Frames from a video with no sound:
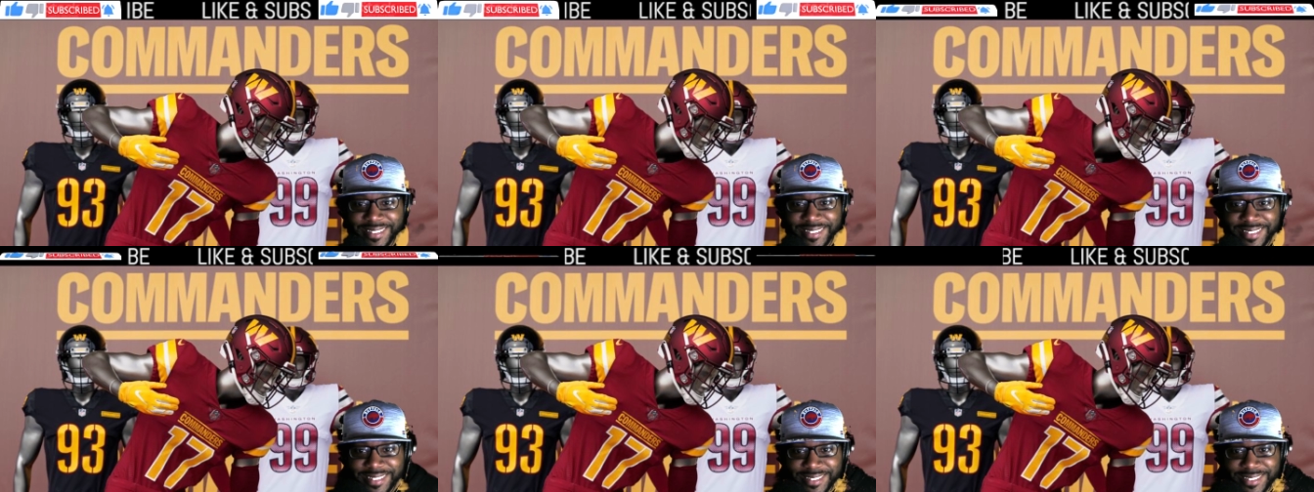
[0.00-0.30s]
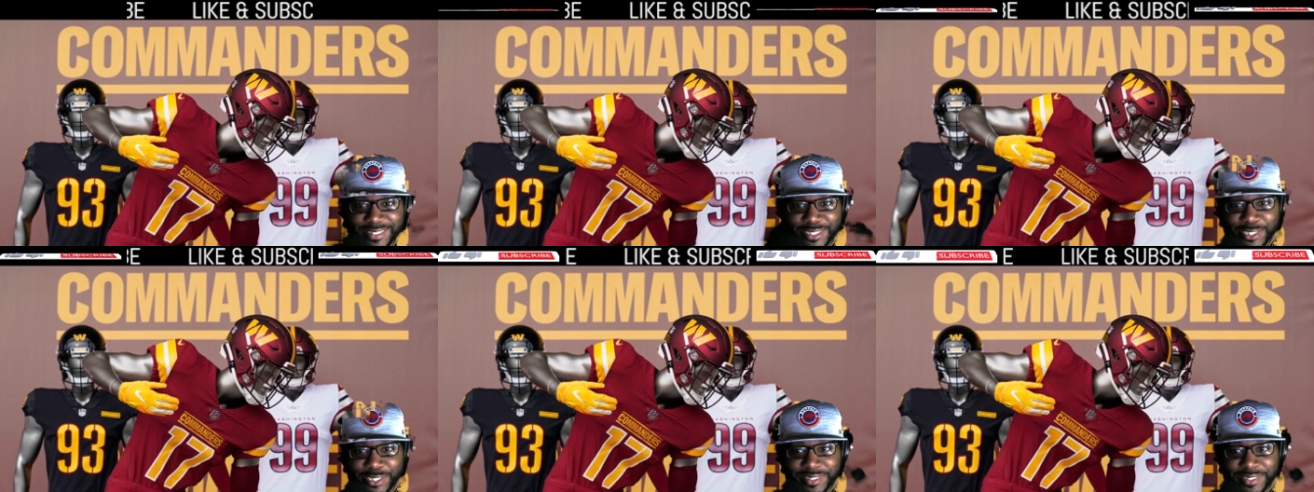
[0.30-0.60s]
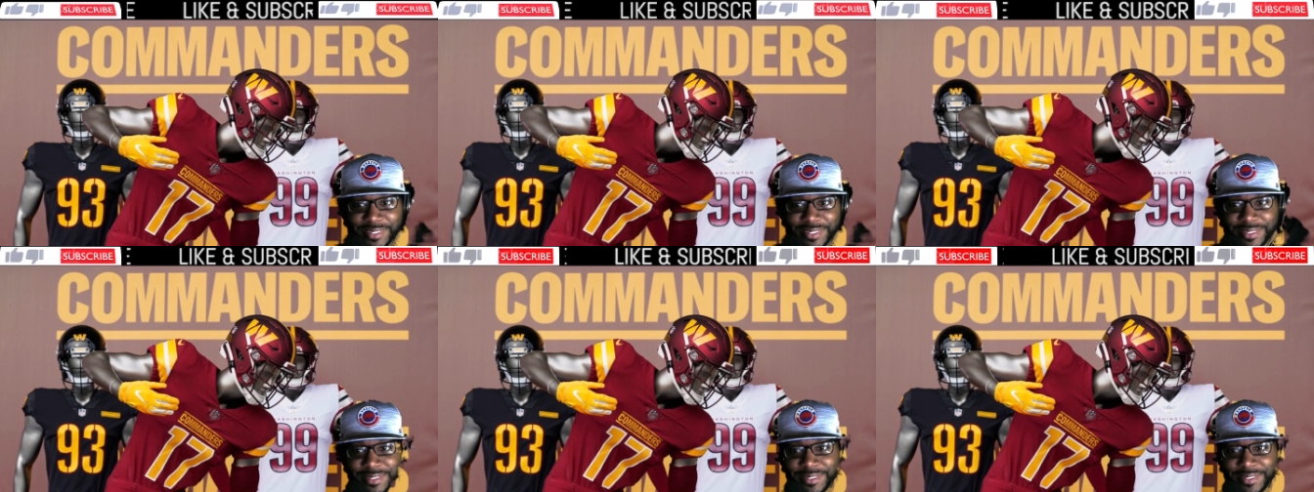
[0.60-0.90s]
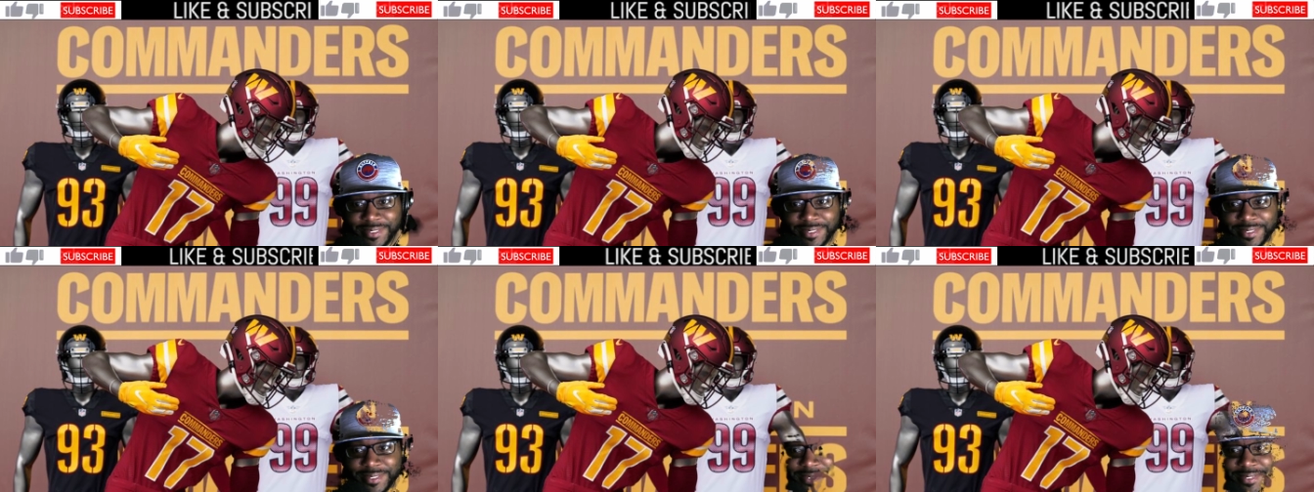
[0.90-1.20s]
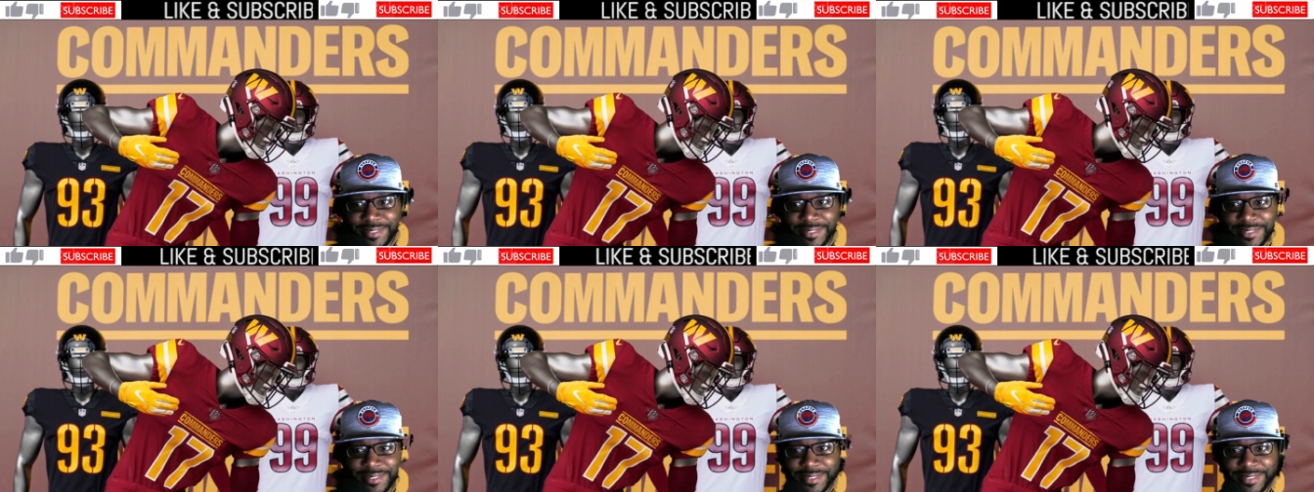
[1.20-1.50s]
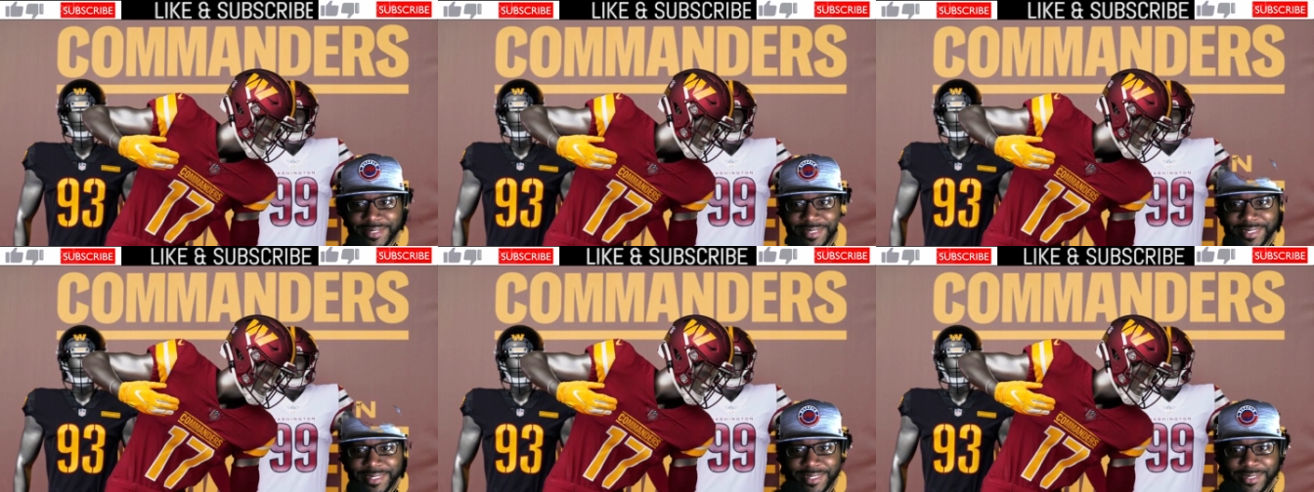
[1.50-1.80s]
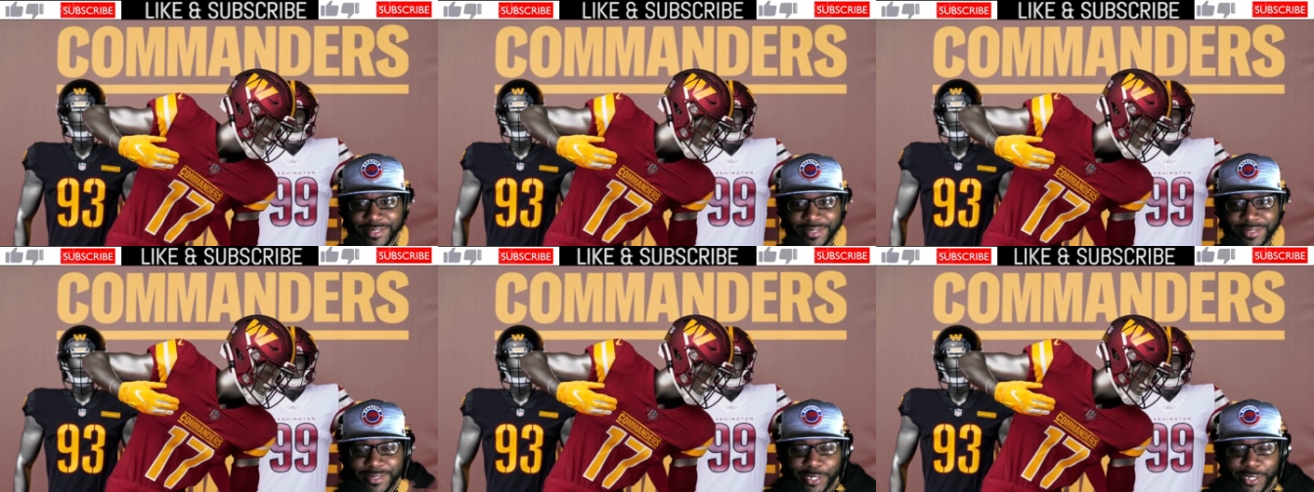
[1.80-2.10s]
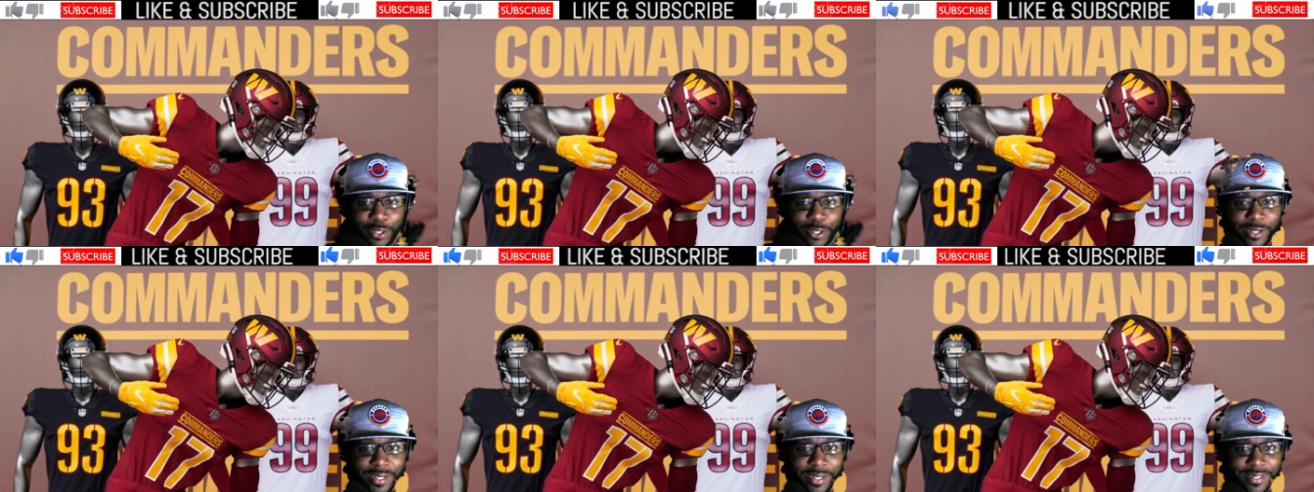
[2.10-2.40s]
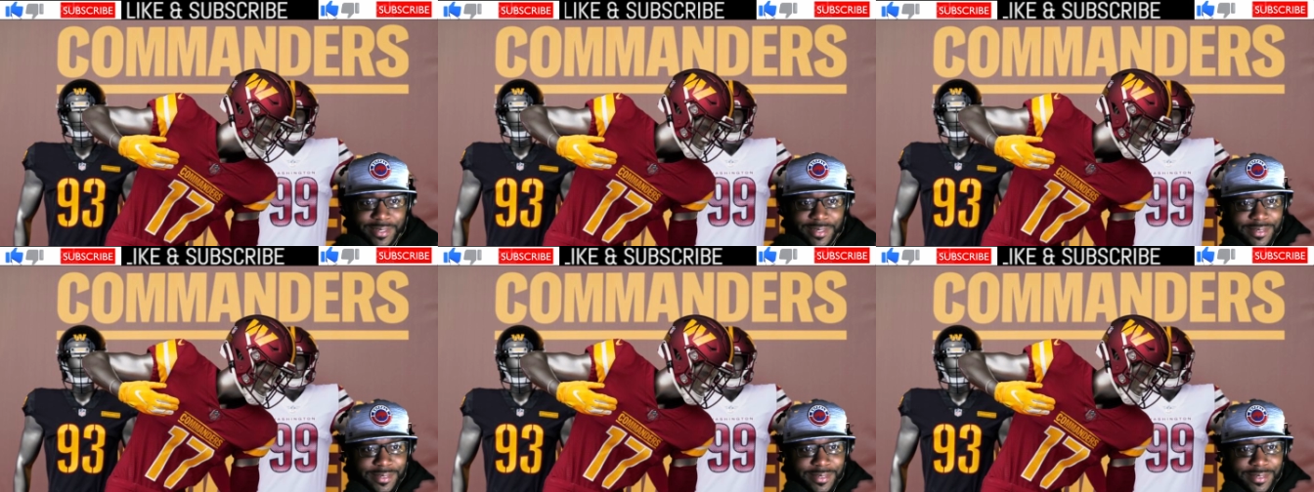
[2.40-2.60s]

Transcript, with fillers: these jerseys. You know, they're all right,